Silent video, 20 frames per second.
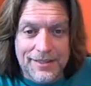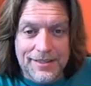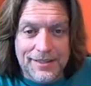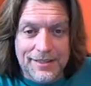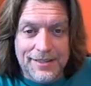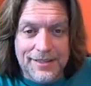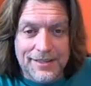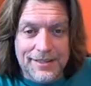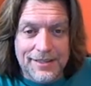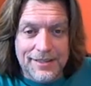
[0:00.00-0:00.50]

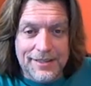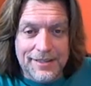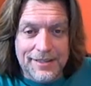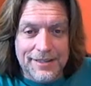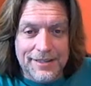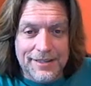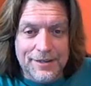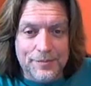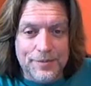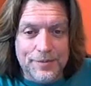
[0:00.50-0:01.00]

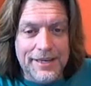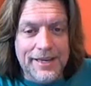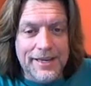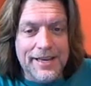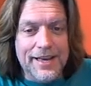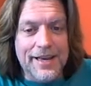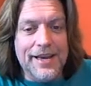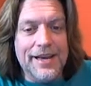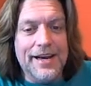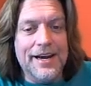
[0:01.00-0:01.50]
uh, but
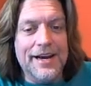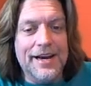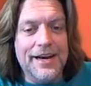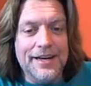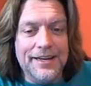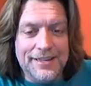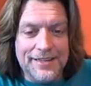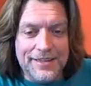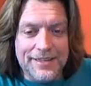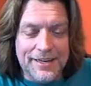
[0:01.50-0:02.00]

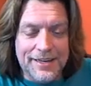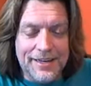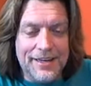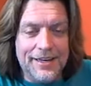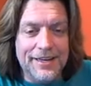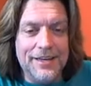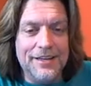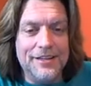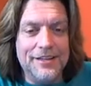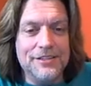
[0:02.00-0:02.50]
yeah,
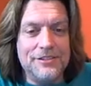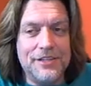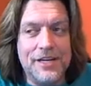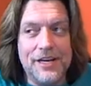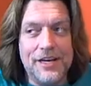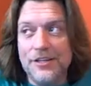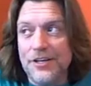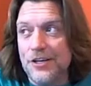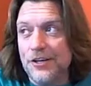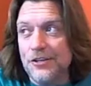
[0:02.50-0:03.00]
uh, the,
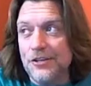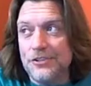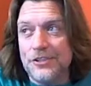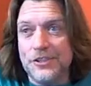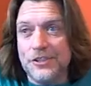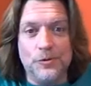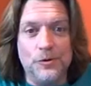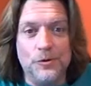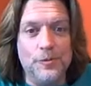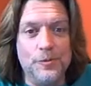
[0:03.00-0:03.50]
sound, the
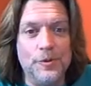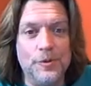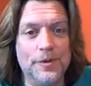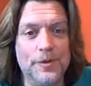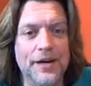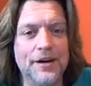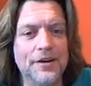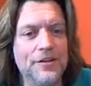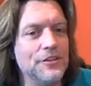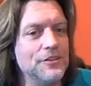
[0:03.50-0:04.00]
acoustics will be better.